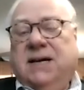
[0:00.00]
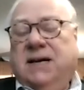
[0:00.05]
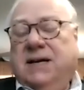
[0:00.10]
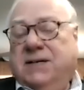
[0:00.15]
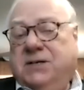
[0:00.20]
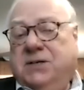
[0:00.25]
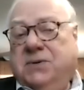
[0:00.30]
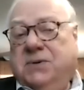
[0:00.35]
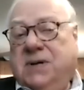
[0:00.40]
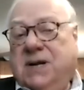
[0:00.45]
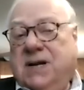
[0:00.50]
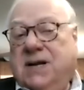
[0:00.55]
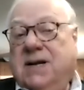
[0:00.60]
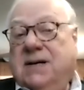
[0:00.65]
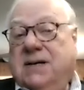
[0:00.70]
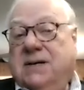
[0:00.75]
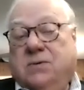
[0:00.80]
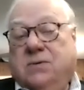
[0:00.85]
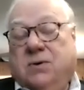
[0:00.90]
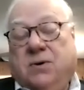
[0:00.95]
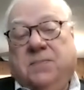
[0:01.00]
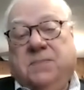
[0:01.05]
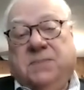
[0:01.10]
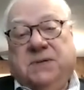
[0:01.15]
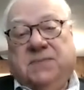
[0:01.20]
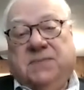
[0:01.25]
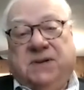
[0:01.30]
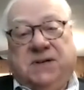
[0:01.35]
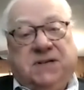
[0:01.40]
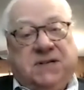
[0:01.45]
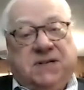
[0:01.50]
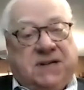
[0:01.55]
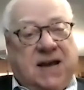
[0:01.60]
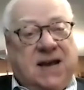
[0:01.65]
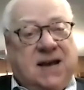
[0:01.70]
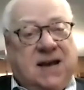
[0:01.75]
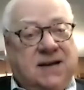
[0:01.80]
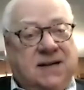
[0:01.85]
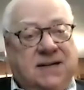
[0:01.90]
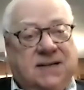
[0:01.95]
It's unique in terms of its
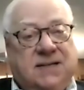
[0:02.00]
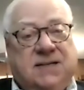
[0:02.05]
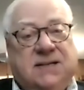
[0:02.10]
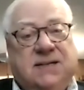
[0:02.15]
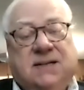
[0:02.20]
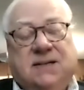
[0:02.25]
size.